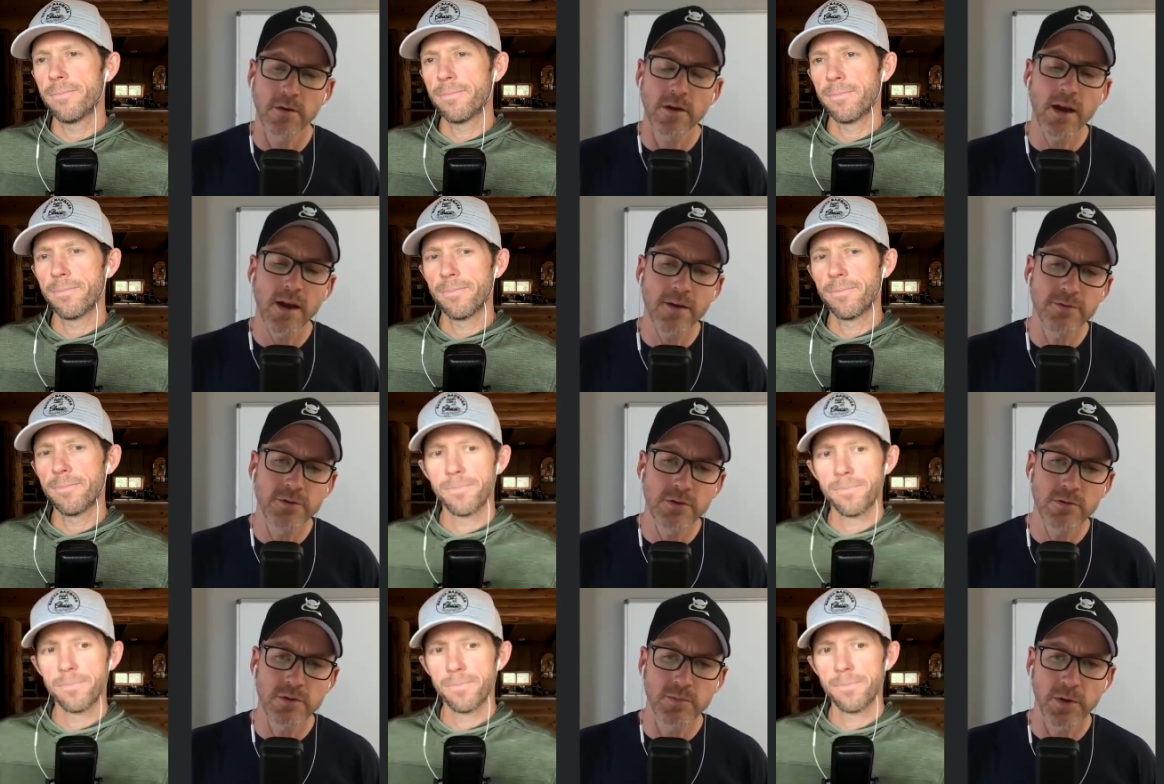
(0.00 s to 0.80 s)
Speaker 1: Yeah, I have
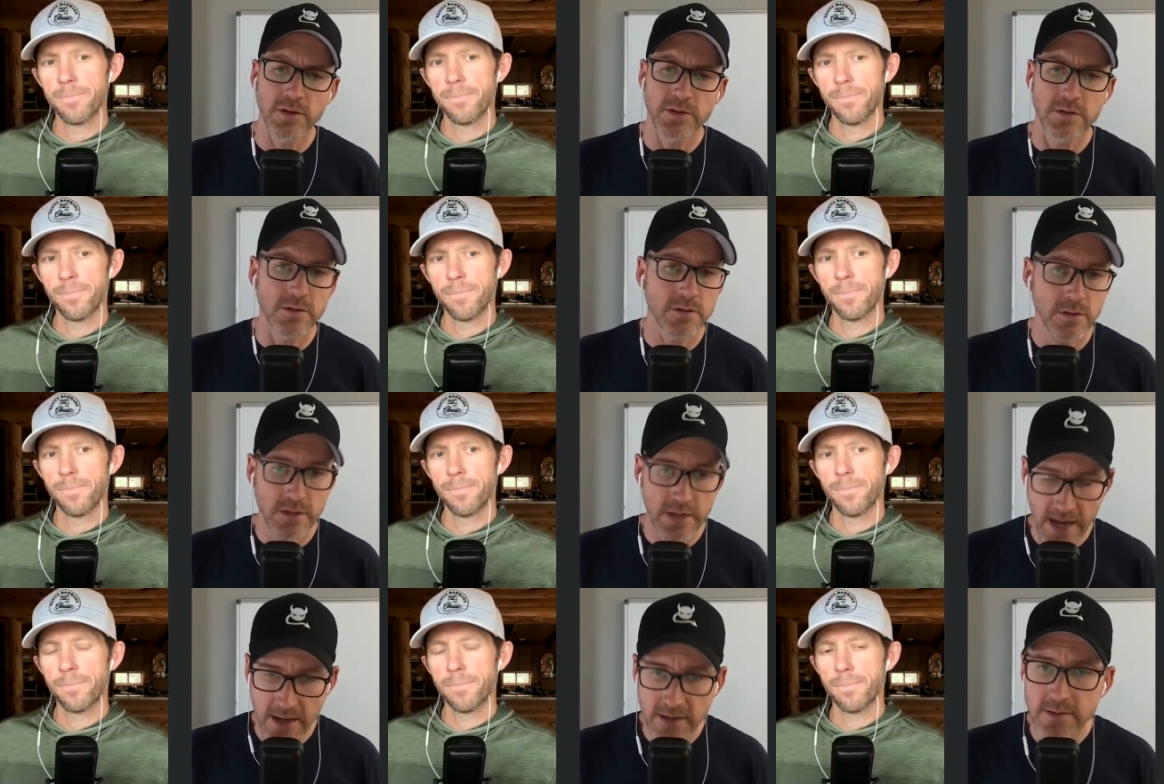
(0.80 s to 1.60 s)
two responses.
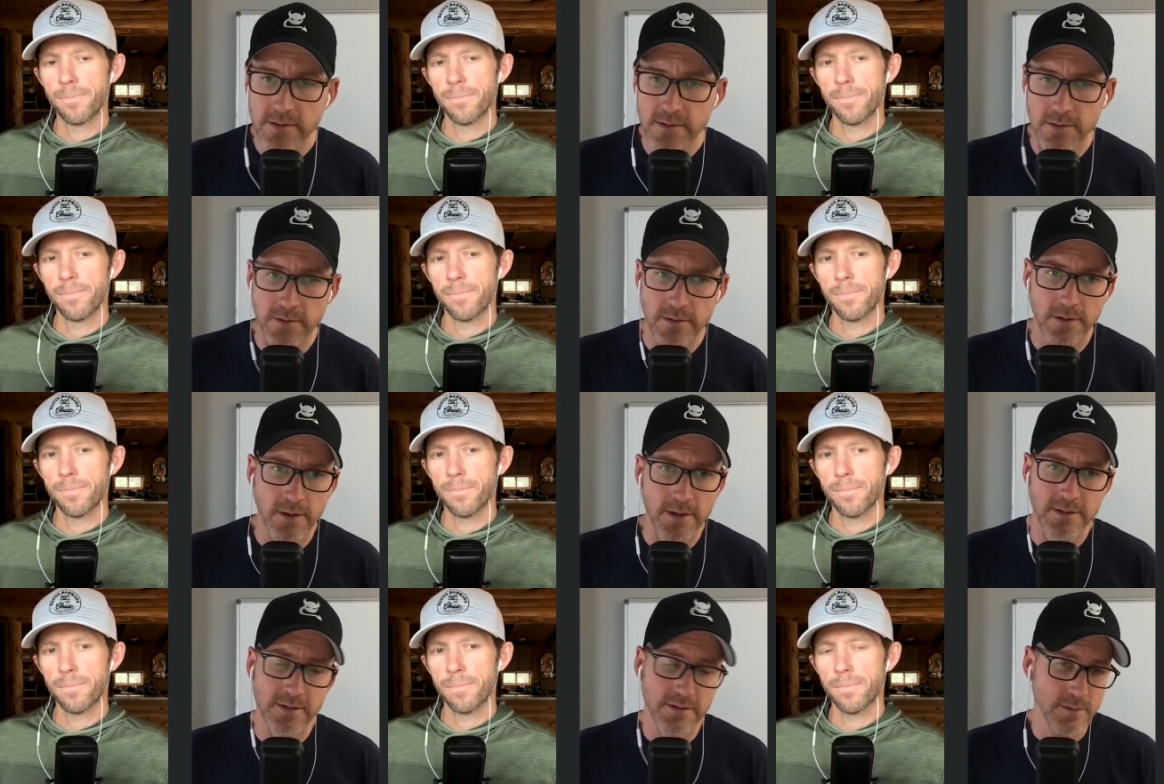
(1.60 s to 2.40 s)
Yes,
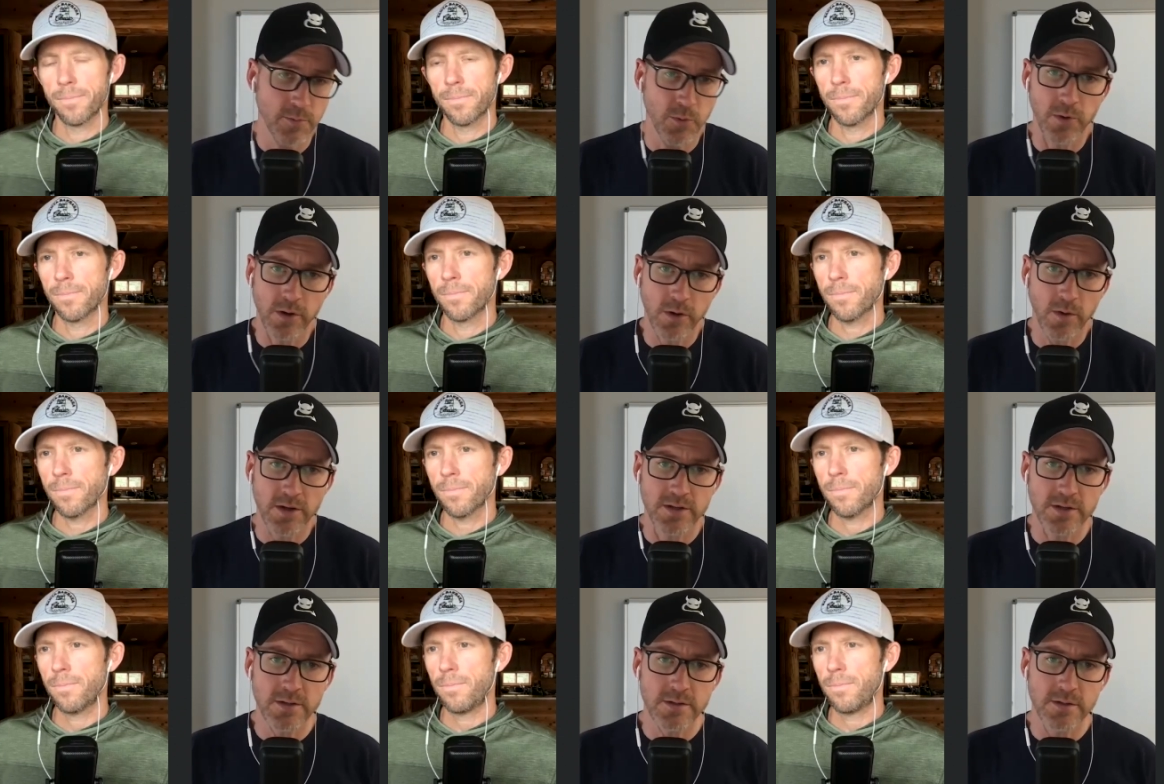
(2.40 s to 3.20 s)
it's a supported
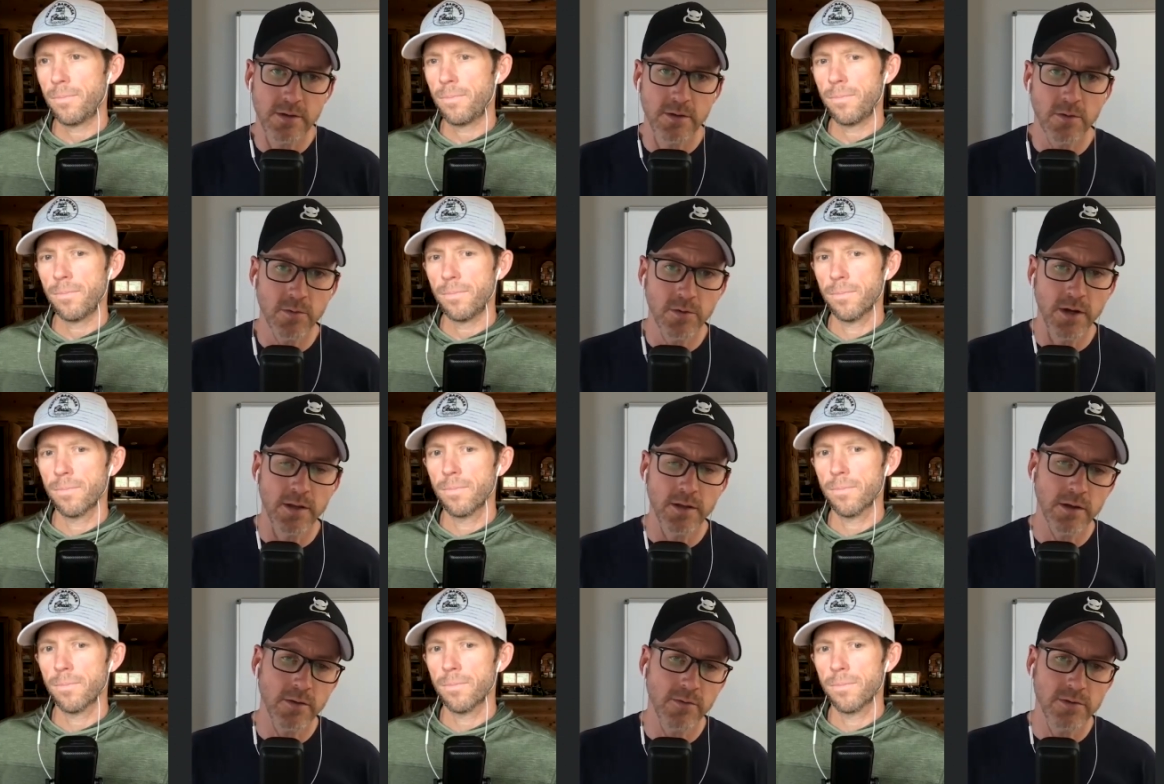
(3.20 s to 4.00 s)
question. So we're not
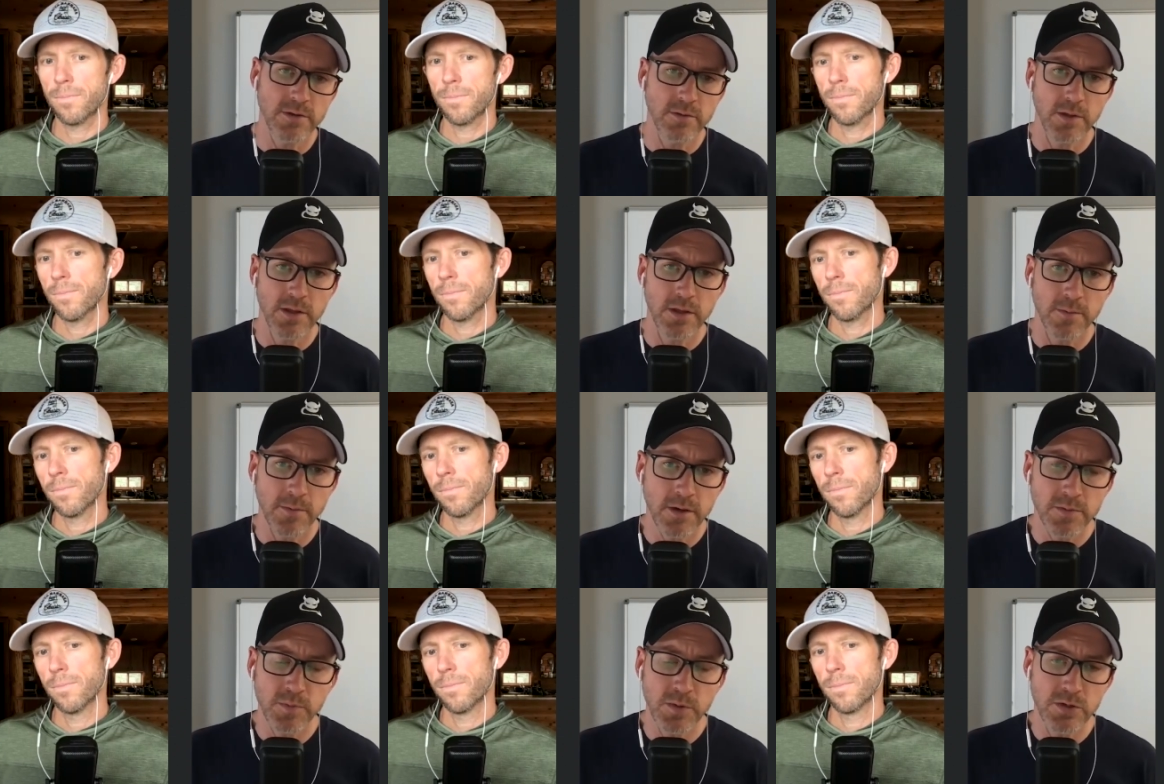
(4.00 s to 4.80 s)
looking for something that
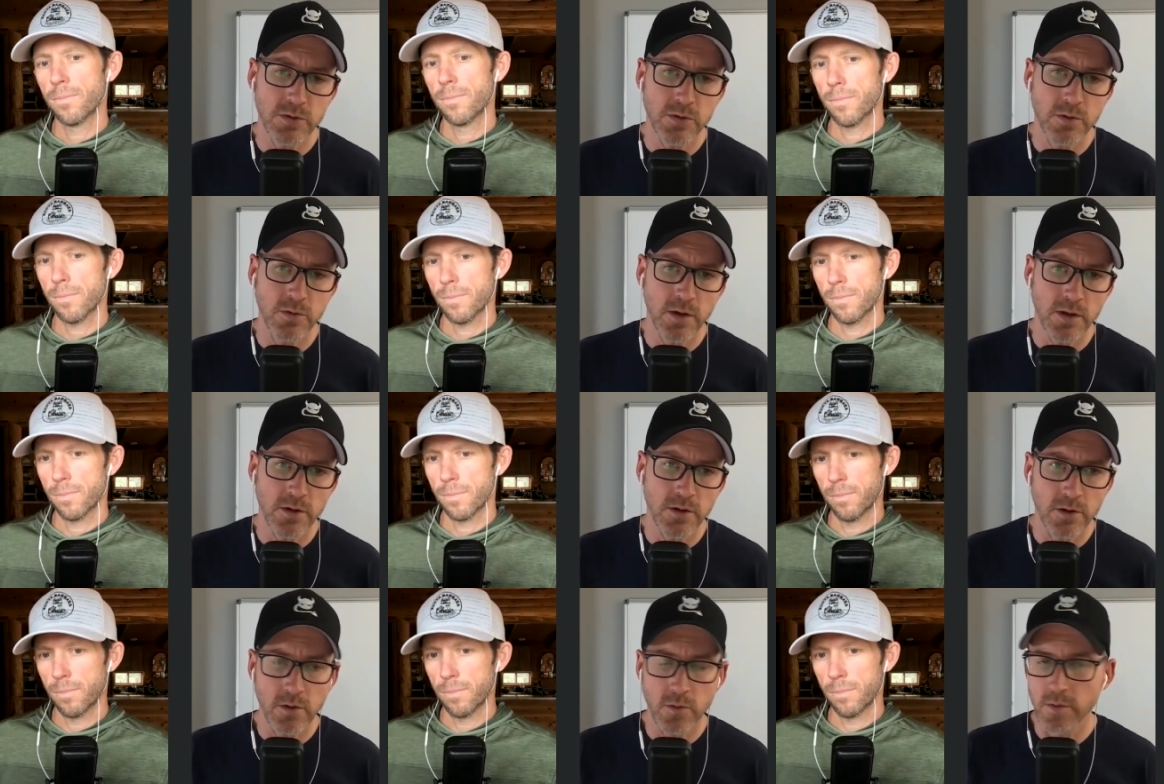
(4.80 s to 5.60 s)
must be true. And
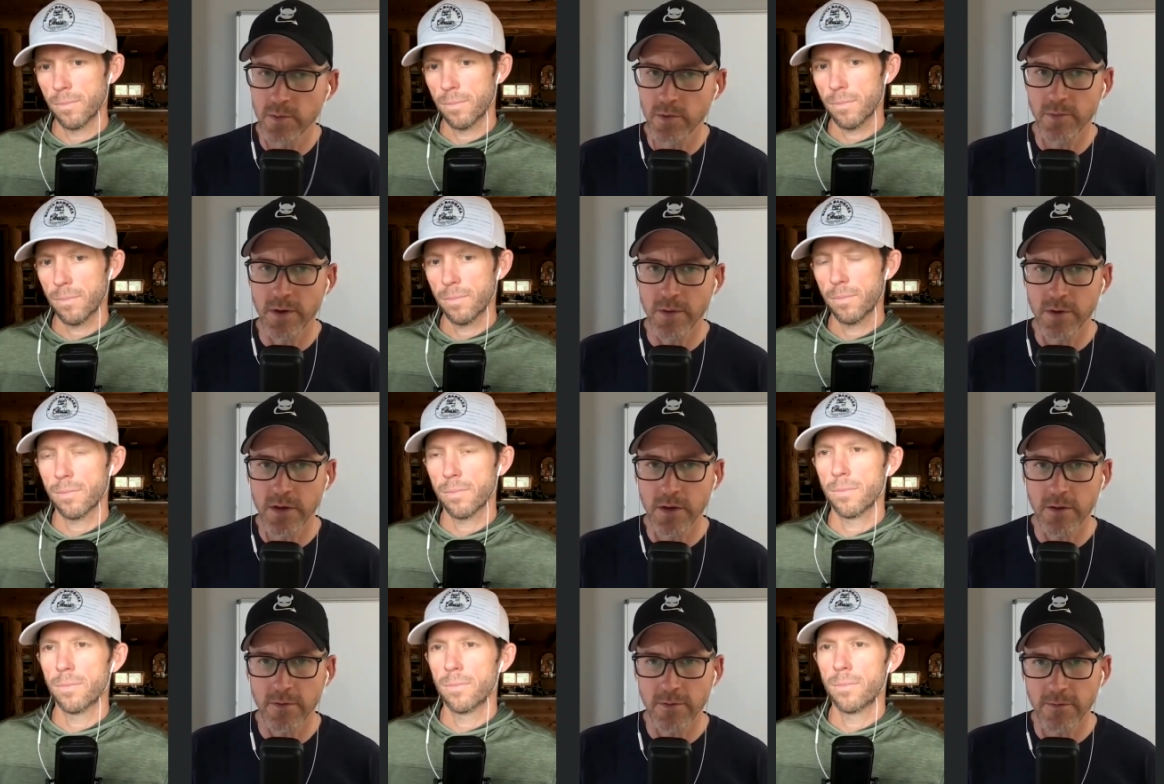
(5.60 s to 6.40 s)
your quibble may
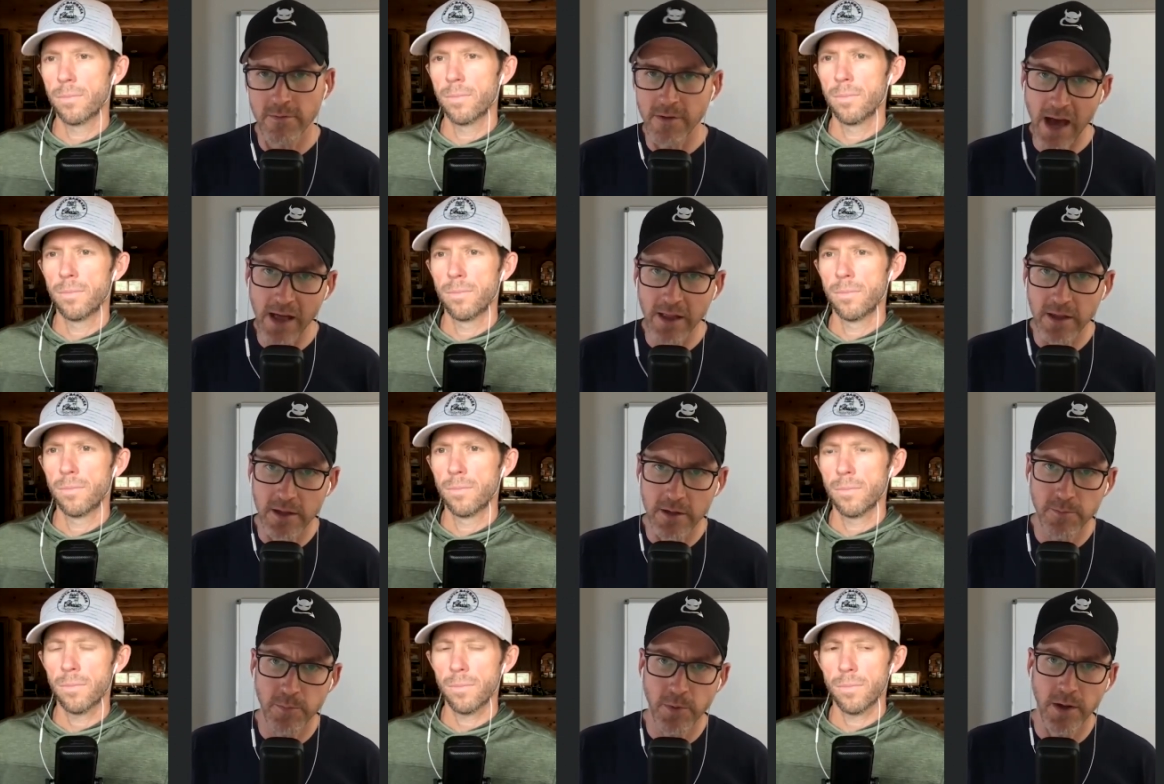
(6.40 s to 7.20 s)
be
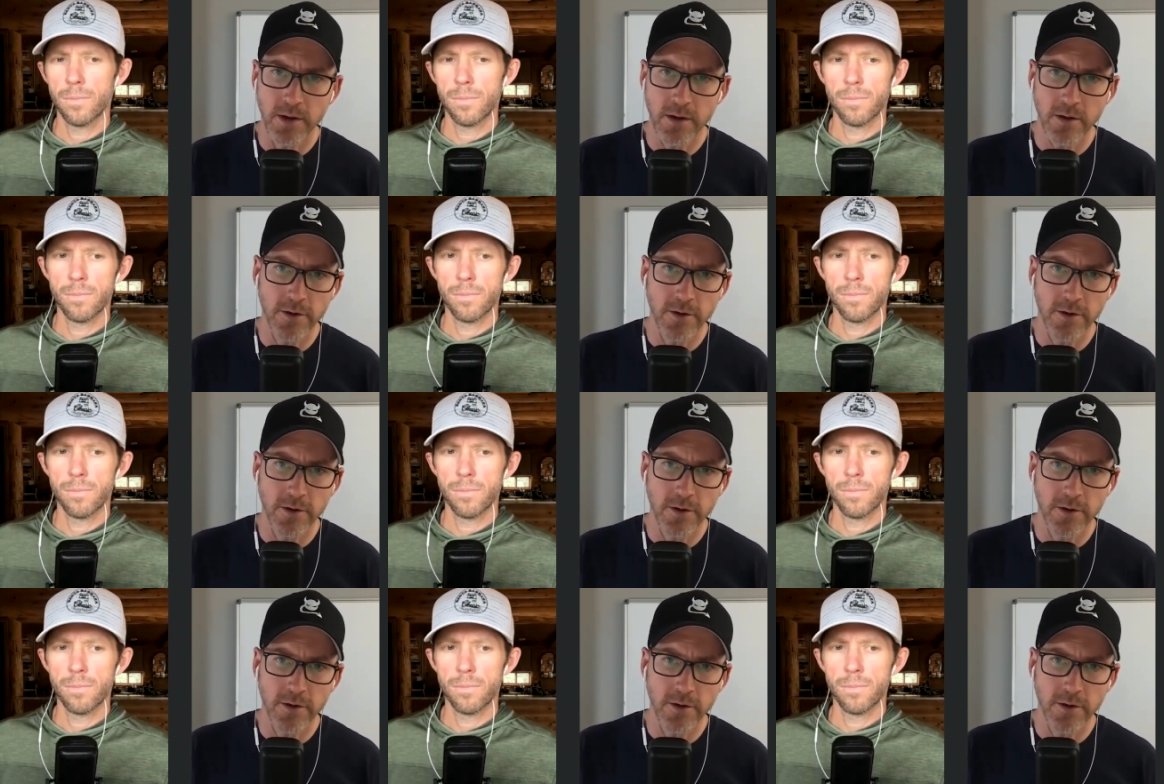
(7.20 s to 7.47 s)
valid, but